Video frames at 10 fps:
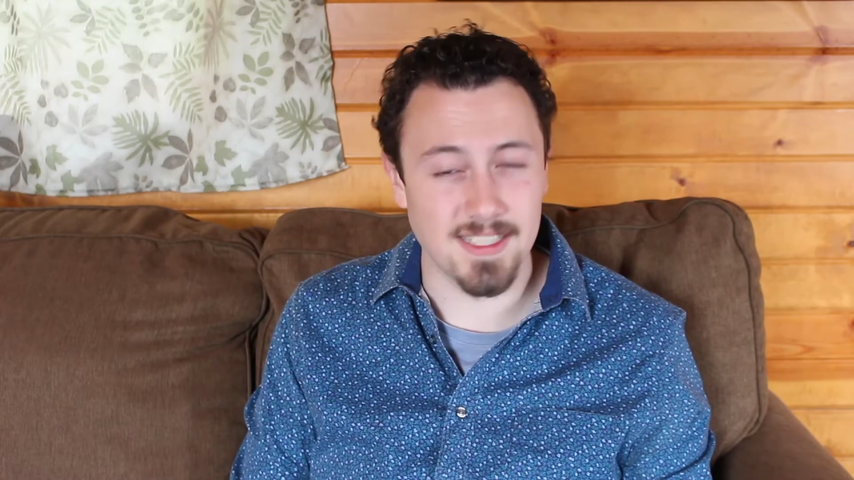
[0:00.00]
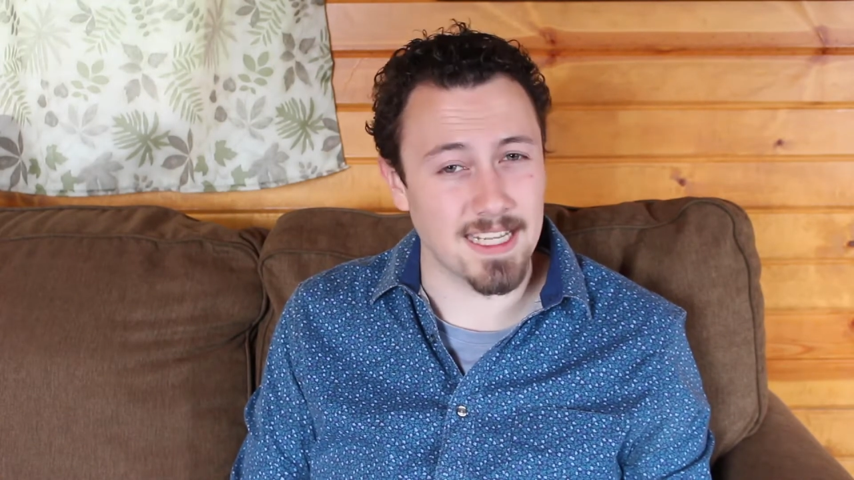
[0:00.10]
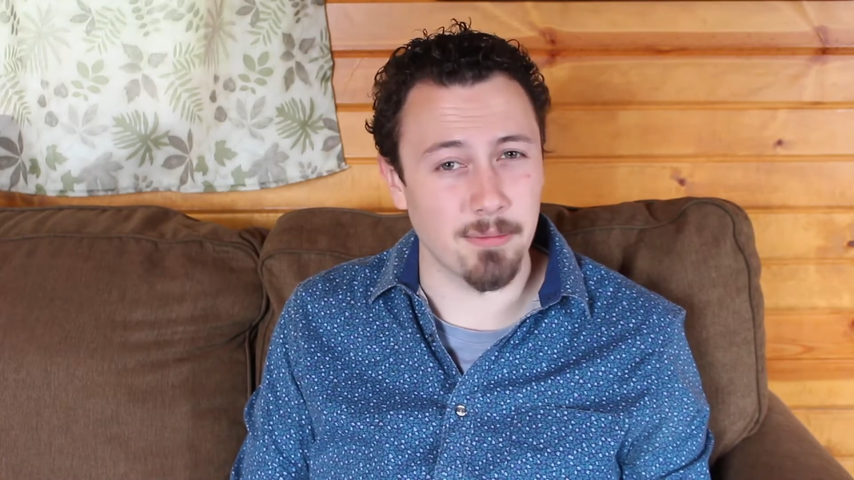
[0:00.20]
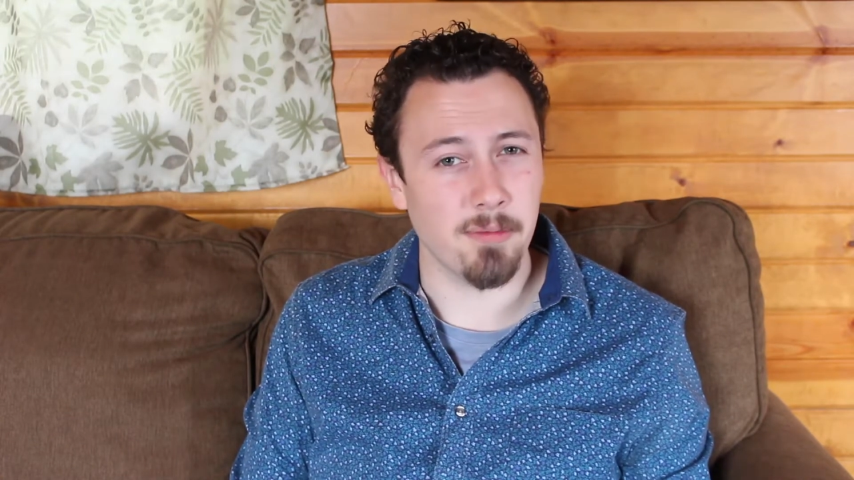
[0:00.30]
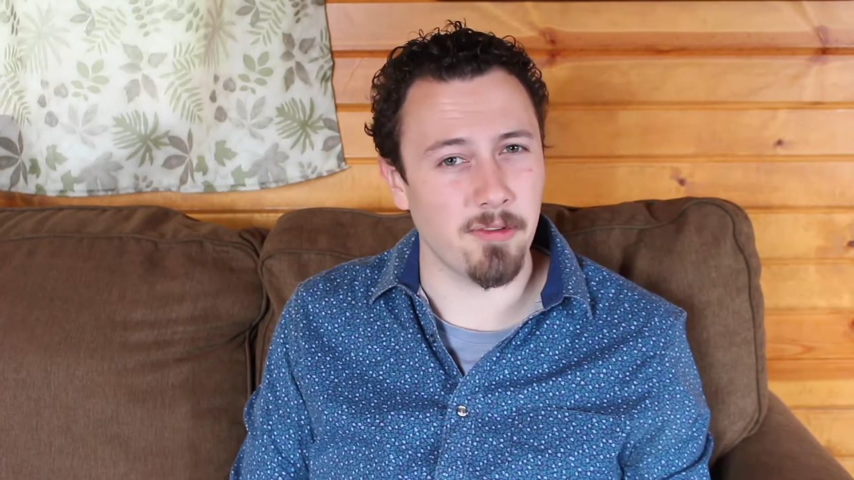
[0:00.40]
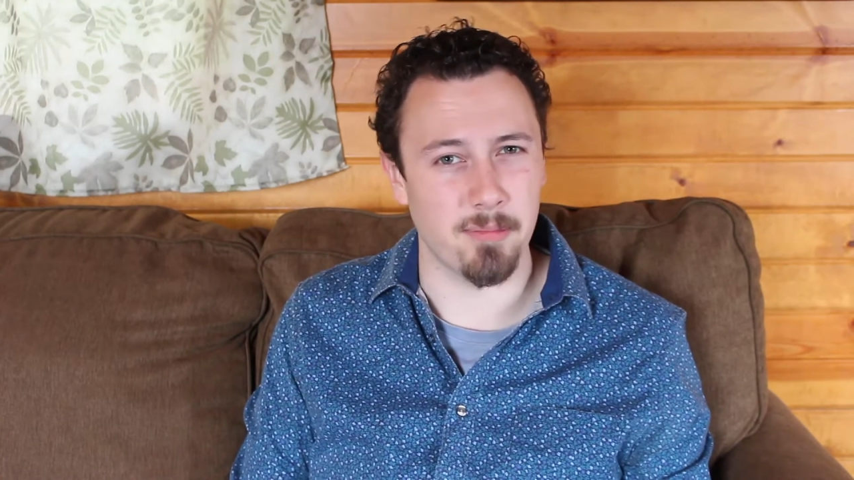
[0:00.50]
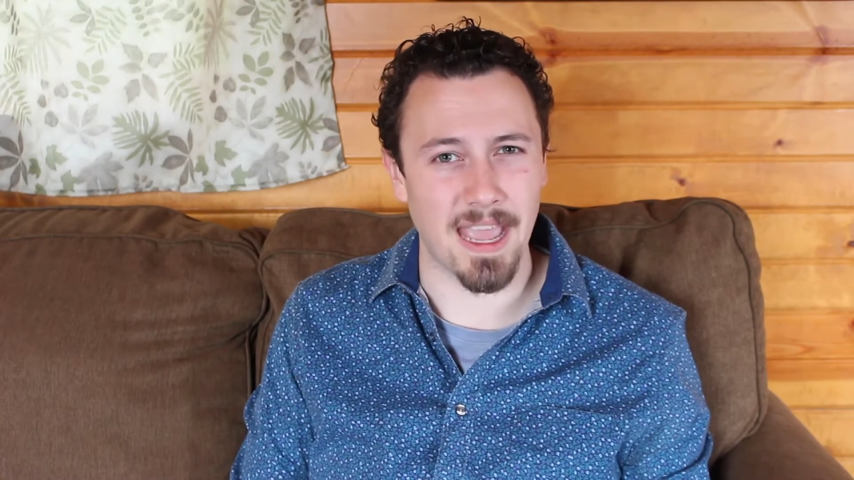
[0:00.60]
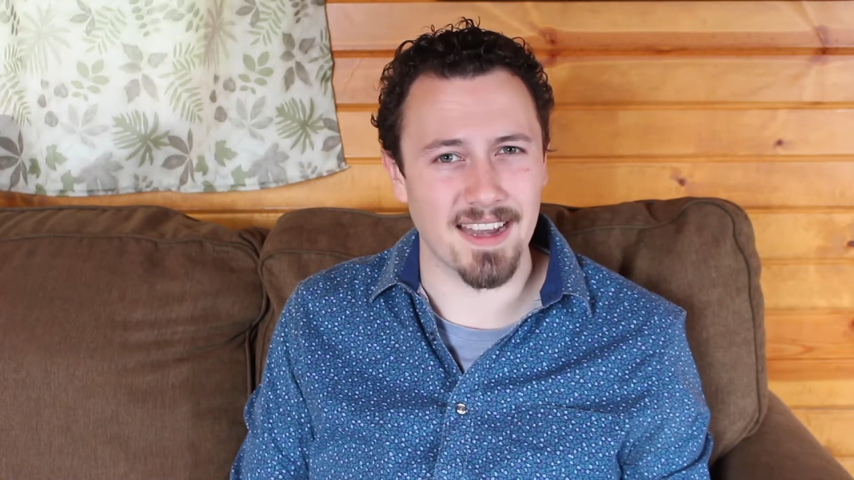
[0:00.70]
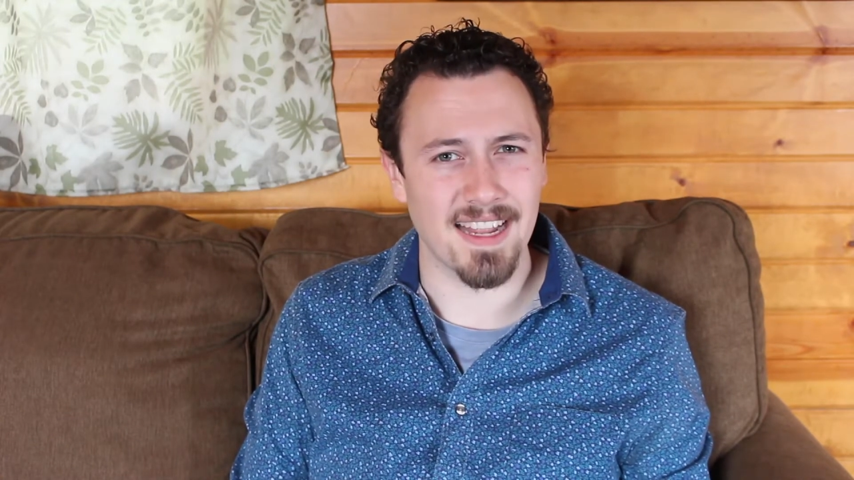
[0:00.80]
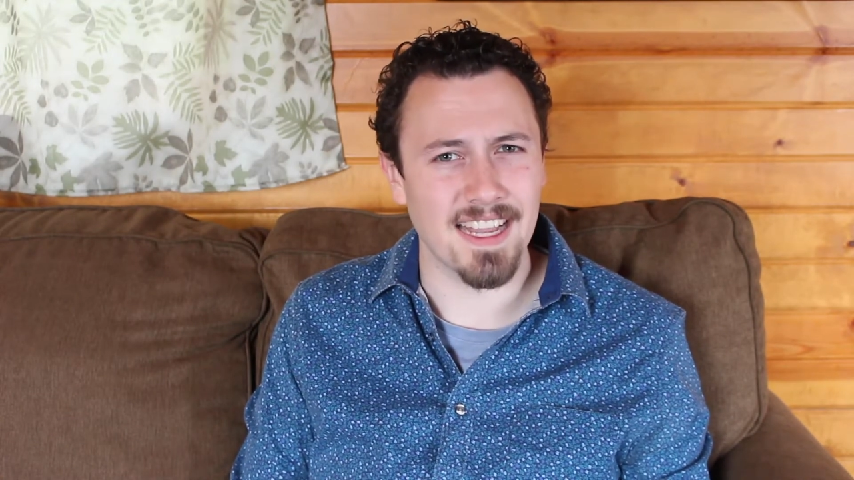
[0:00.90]
team up of
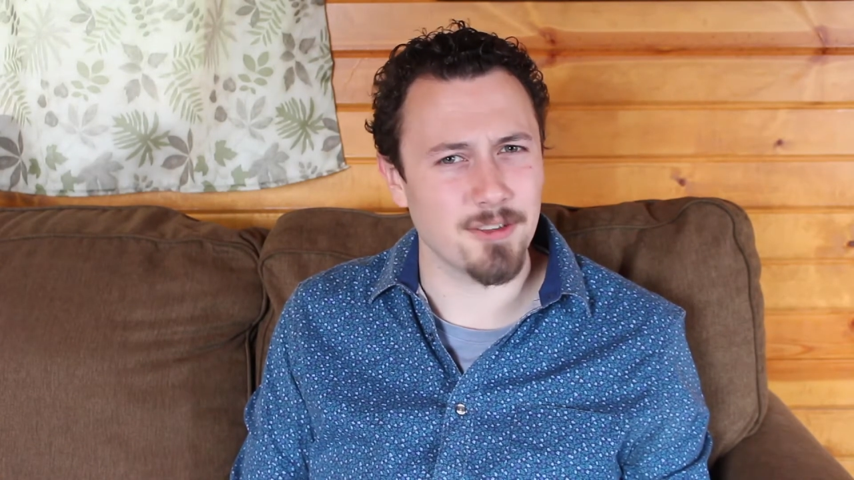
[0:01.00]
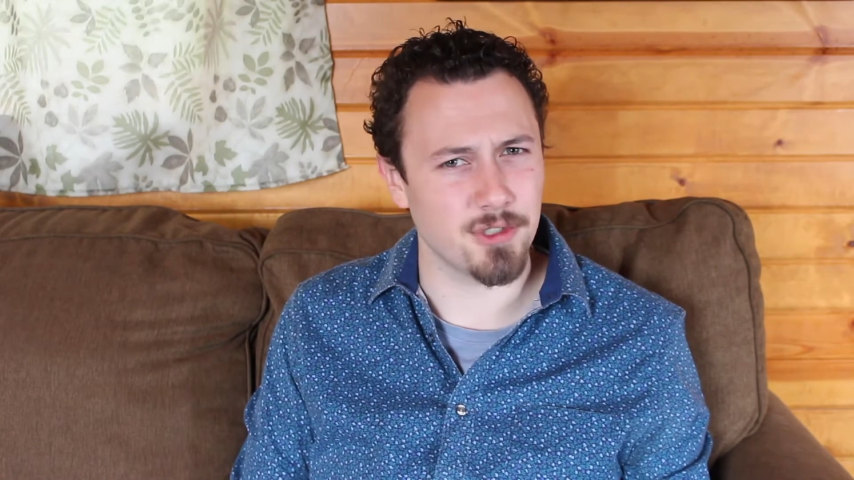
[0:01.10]
bad guys,